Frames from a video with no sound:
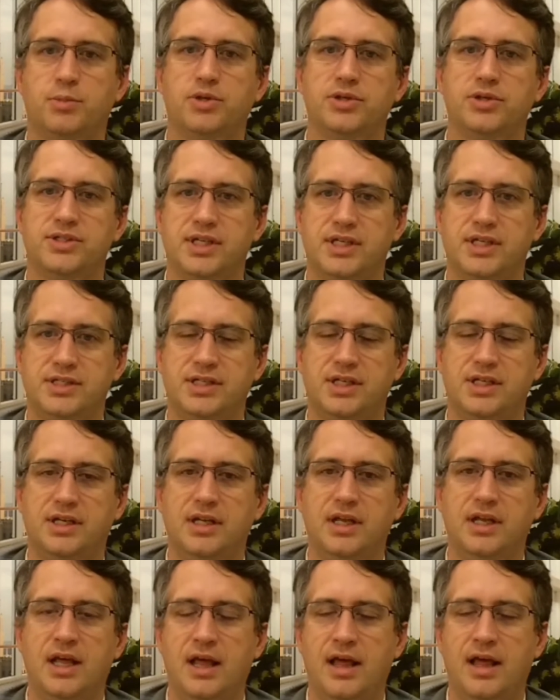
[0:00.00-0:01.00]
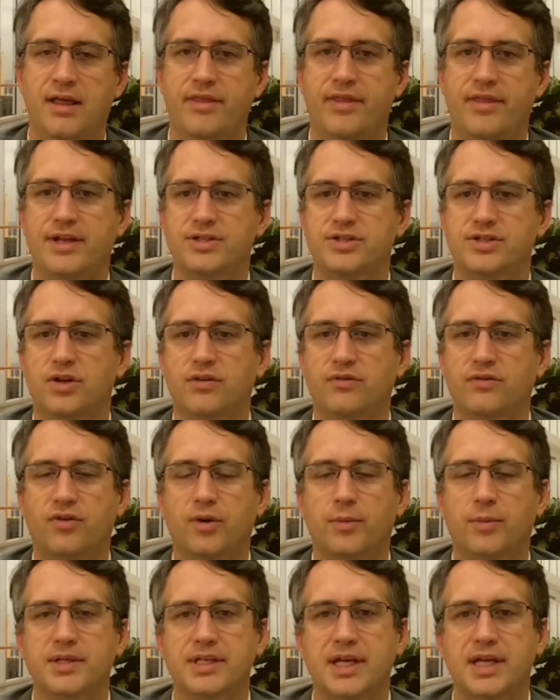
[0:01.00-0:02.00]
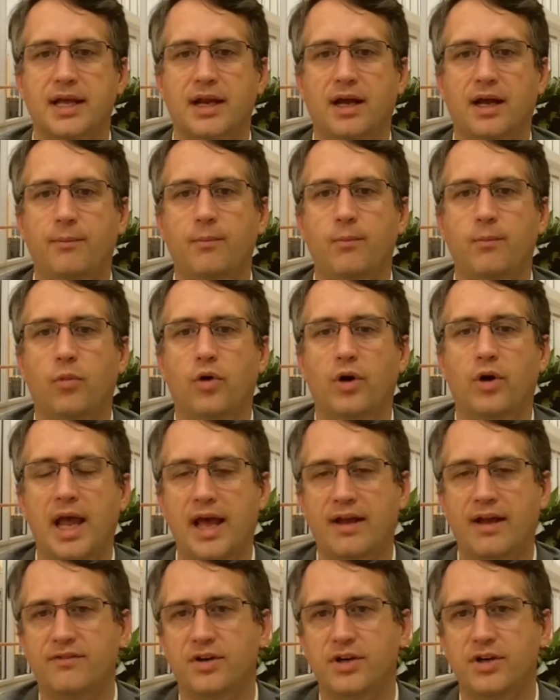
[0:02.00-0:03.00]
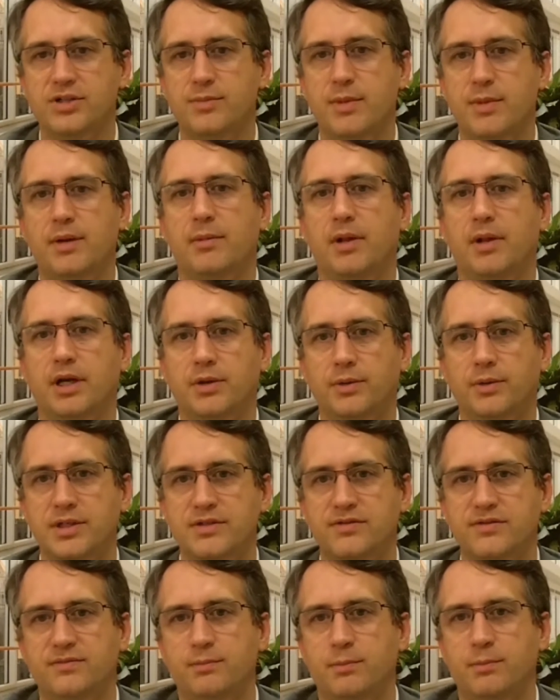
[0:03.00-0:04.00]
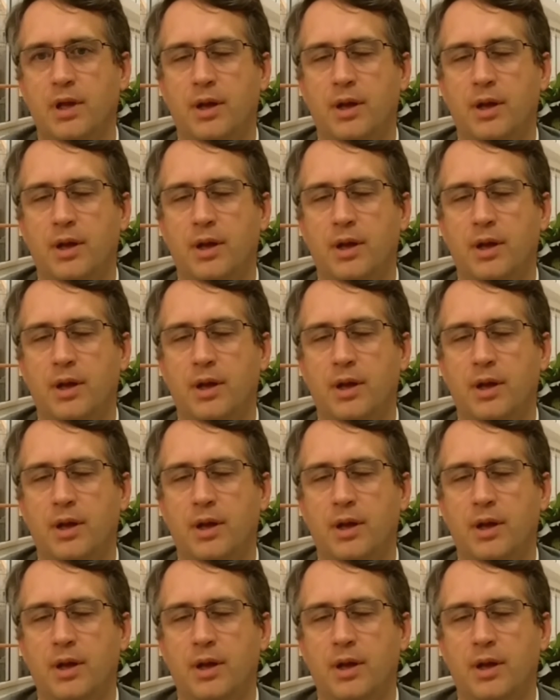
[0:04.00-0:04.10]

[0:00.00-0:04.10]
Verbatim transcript: persisted, that stone formers had a more adverse metabolic risk